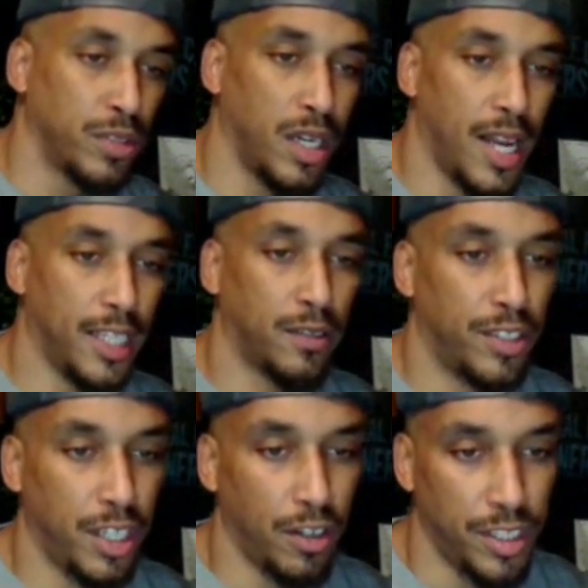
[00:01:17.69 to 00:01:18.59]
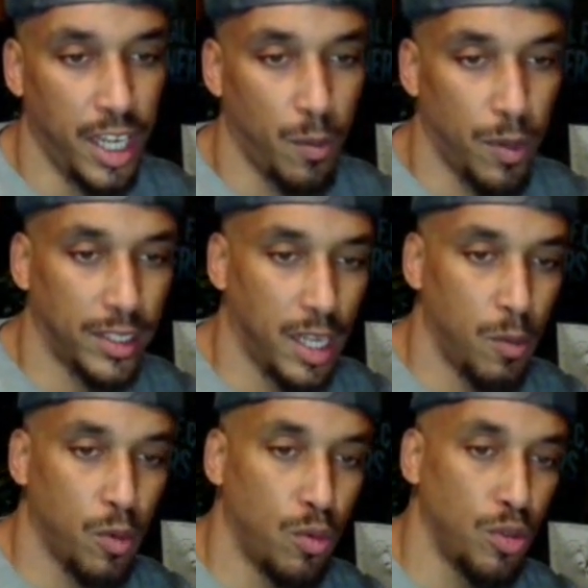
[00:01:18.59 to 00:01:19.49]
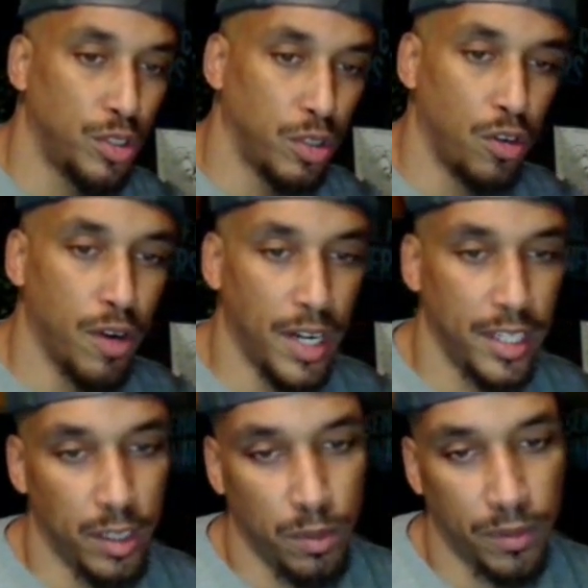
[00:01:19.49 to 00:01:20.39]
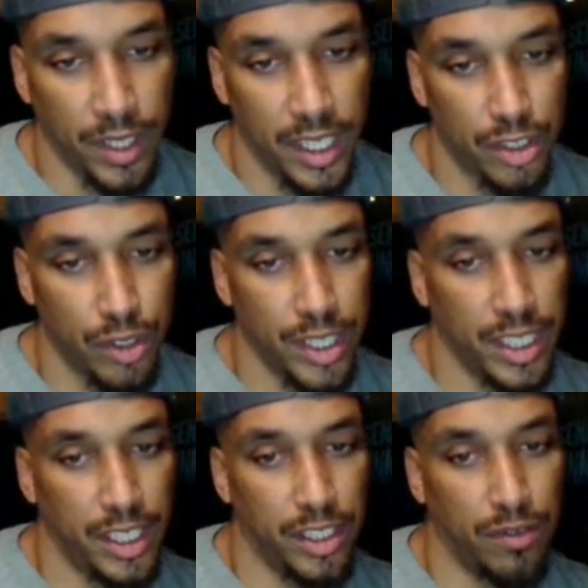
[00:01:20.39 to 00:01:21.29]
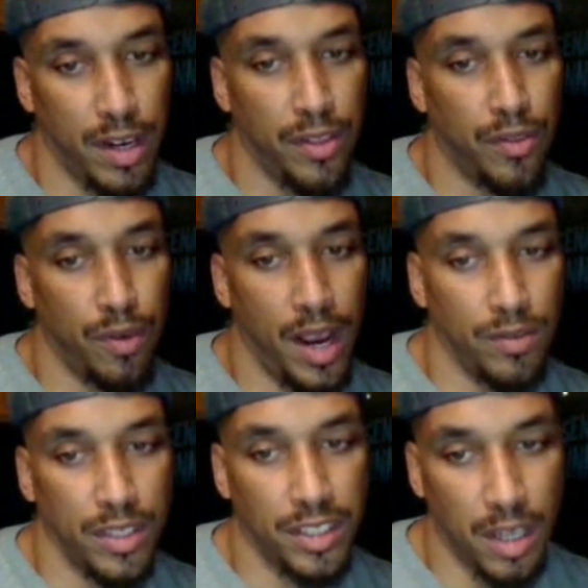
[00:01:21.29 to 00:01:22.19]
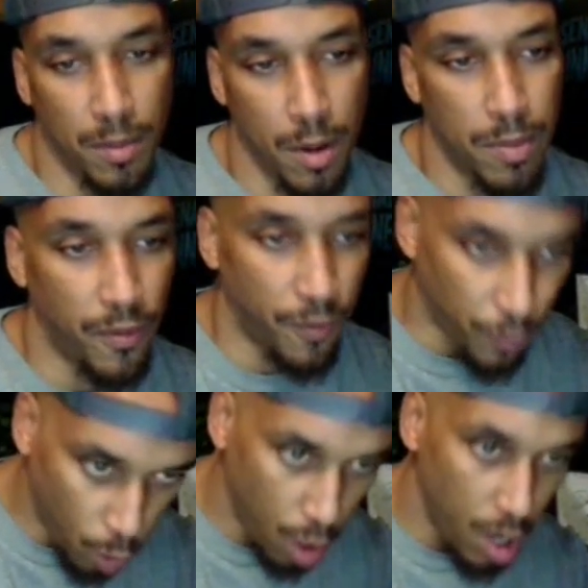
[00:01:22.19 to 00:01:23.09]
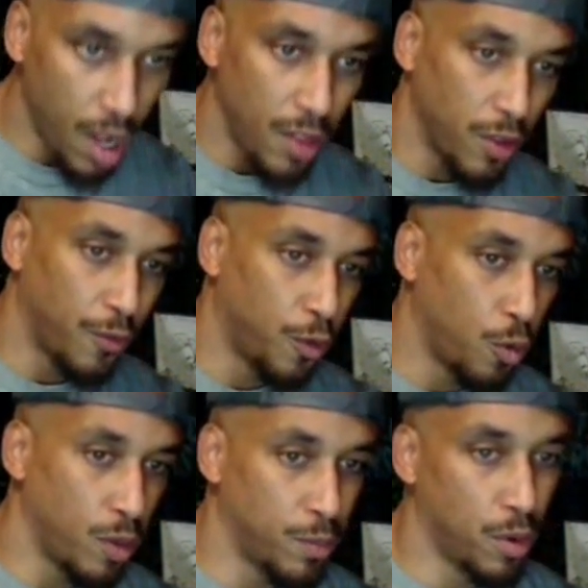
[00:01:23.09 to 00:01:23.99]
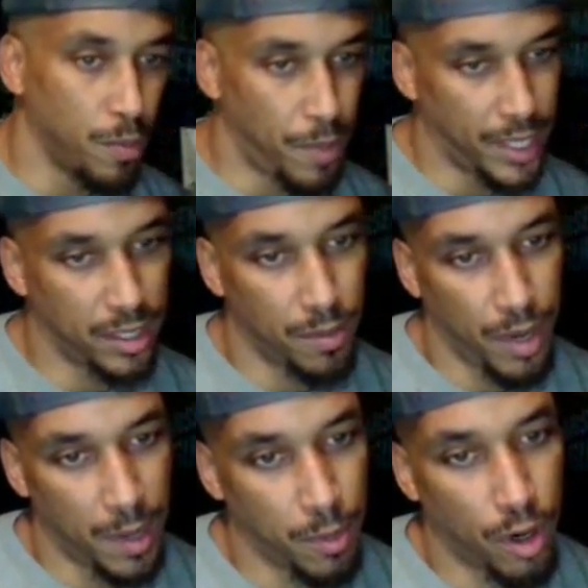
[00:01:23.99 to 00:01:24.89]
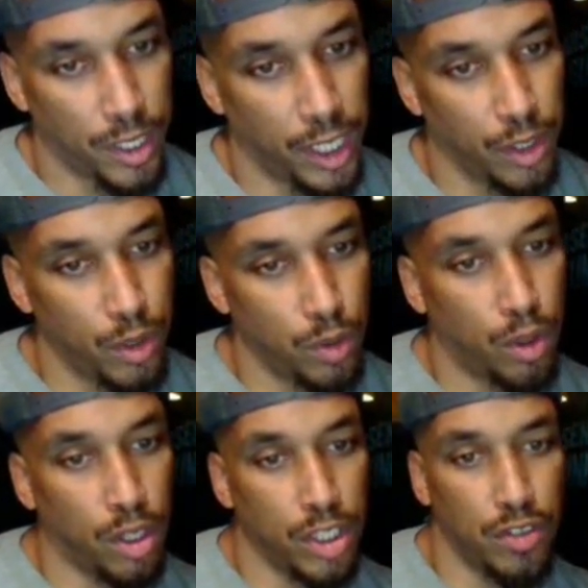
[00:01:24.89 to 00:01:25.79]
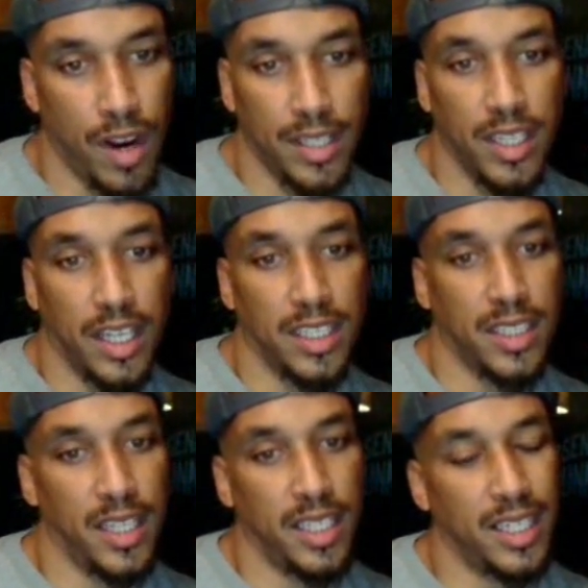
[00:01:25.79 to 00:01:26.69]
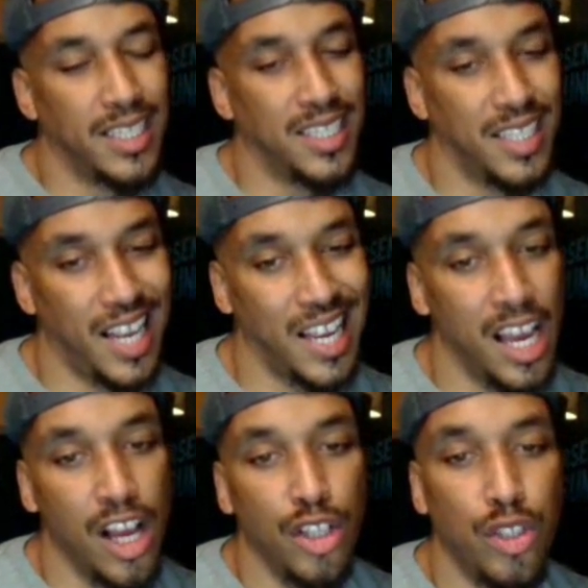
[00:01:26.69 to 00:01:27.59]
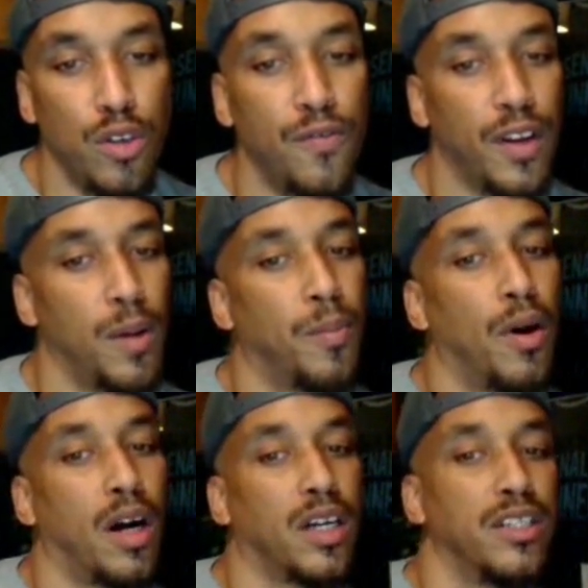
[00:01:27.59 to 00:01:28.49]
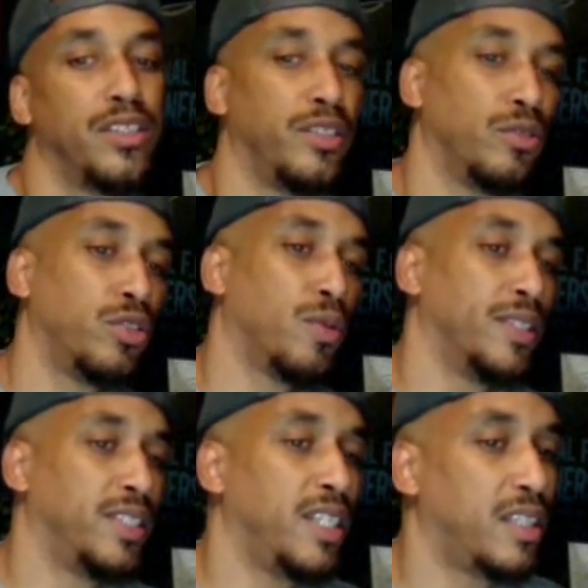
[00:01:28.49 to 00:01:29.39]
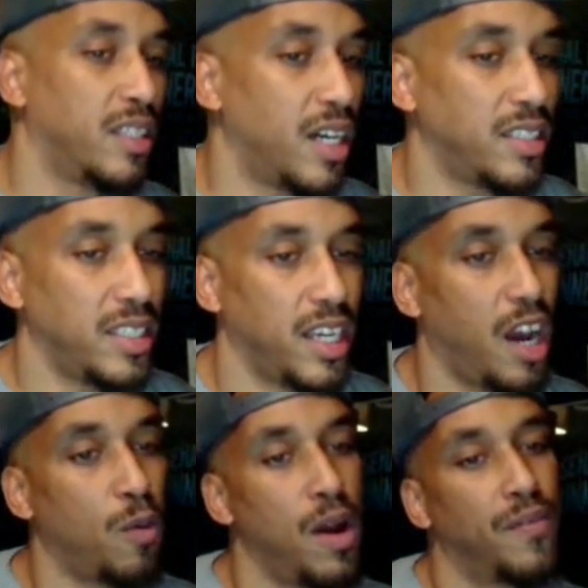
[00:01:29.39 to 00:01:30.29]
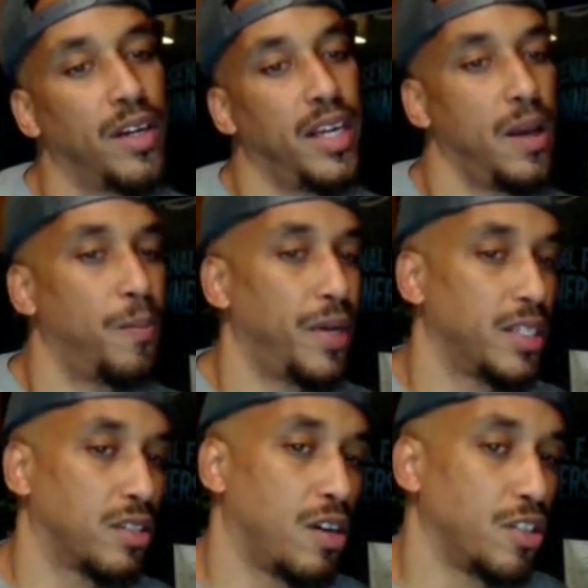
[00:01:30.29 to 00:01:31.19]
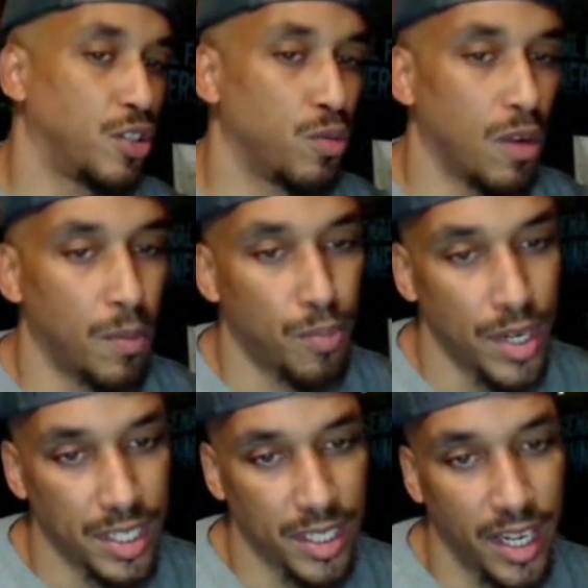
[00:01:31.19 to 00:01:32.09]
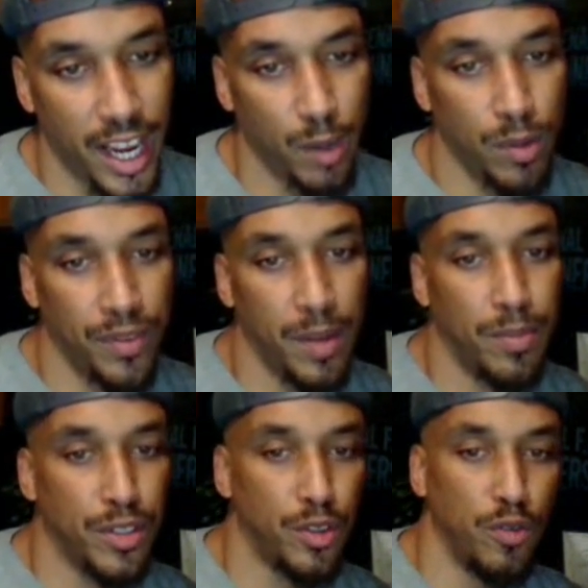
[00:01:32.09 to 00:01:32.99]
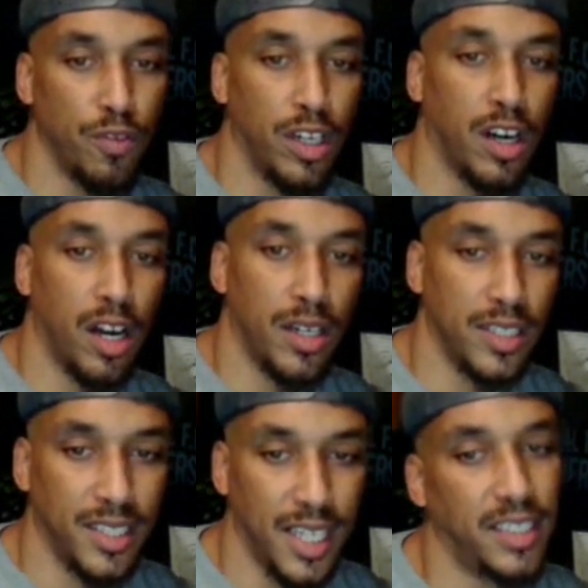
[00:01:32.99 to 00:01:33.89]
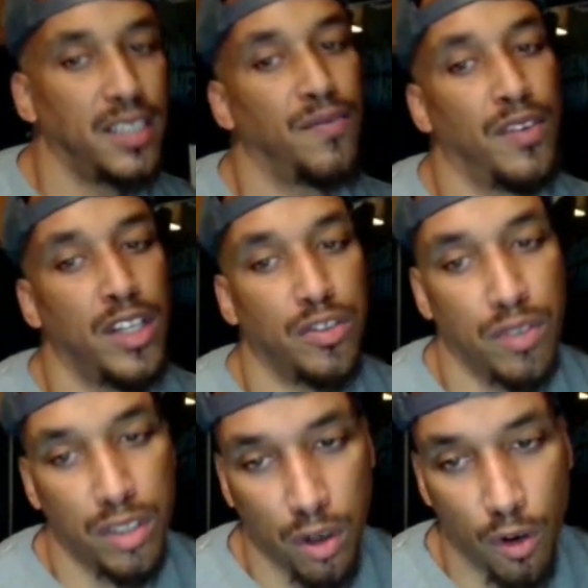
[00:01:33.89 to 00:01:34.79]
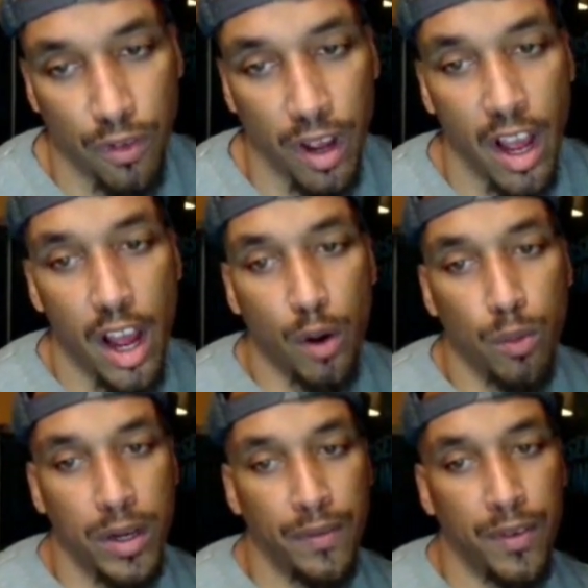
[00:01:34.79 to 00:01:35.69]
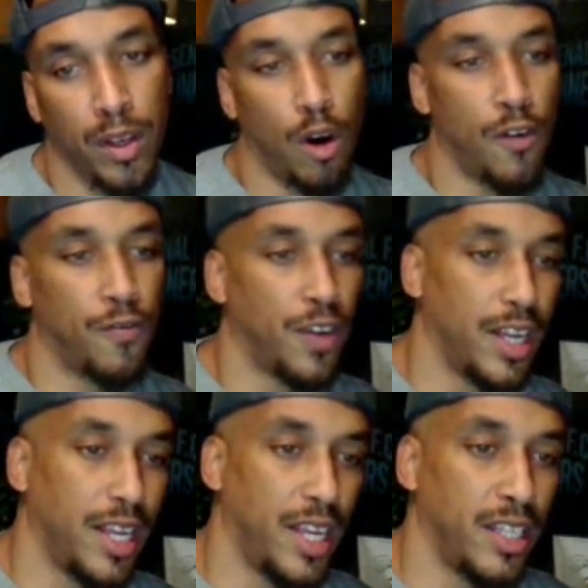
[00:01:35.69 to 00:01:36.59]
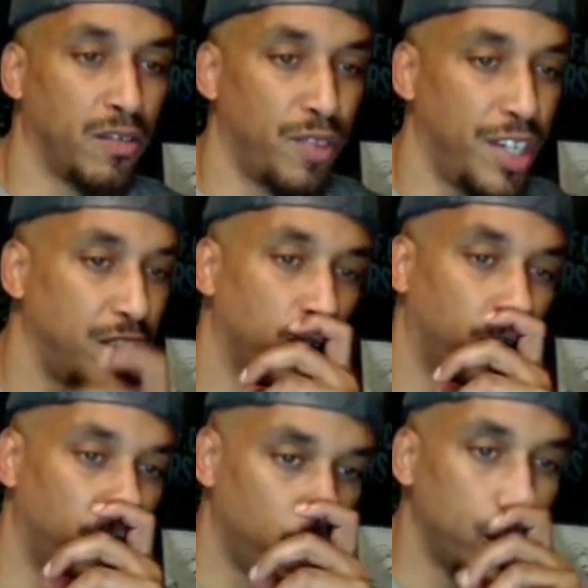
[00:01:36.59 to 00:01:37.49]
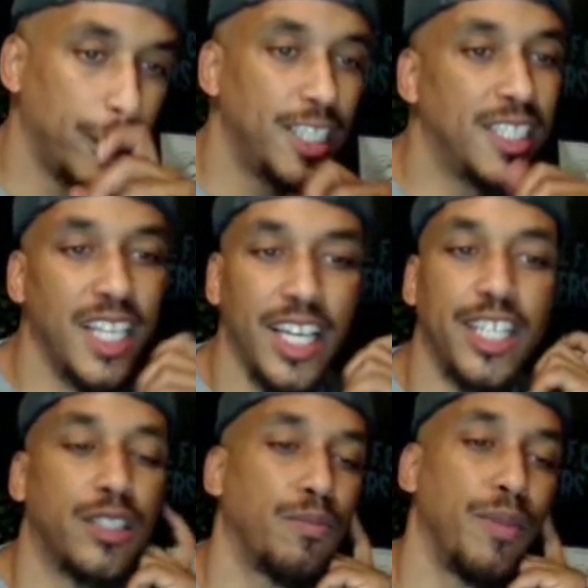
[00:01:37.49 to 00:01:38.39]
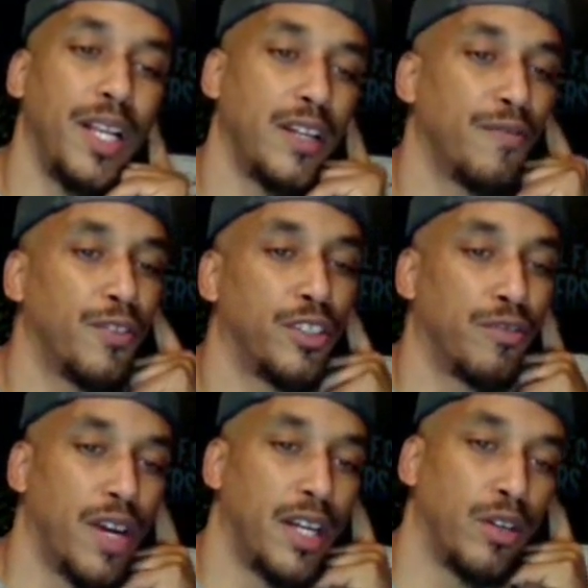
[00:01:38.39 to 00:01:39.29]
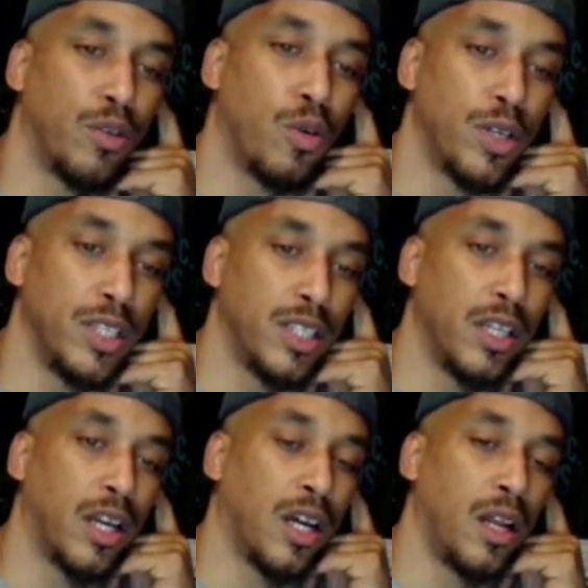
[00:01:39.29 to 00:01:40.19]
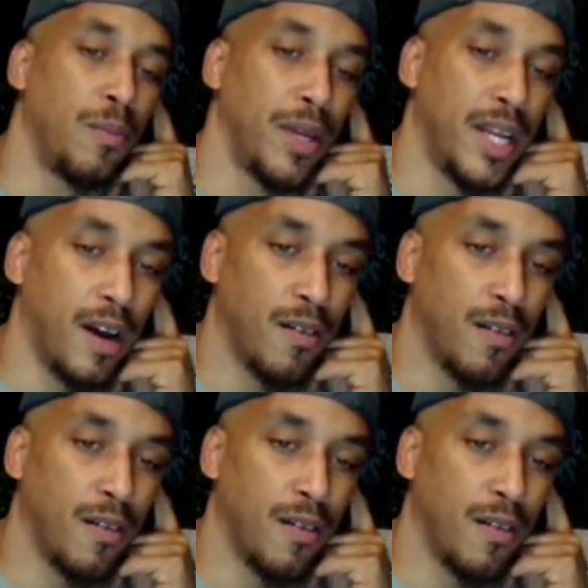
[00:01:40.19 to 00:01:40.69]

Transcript: The likes of Chelsea and West Ham were also credited with the interest in Duran throughout the summer before the forward put pen to paper on a new contract, extending his stay to Villa Park until 2030. However, it appears Arsenal are pressing ahead with their pursuit regardless, testing Villa's resolve with an offer in the region of 46 million for Duran, according to the Colombian